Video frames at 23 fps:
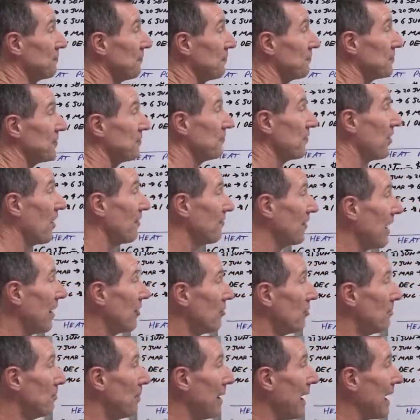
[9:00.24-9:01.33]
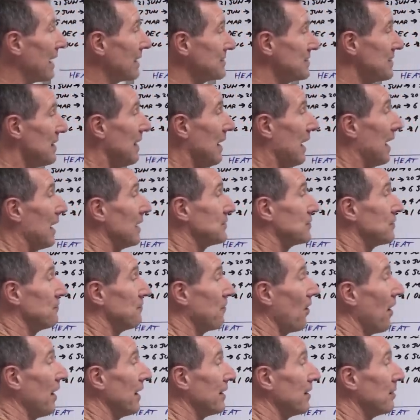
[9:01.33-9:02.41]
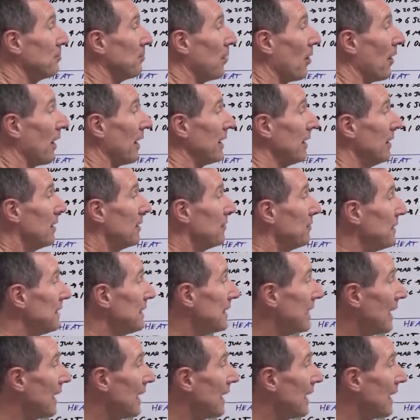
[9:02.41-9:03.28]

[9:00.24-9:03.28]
$5,500, divided by the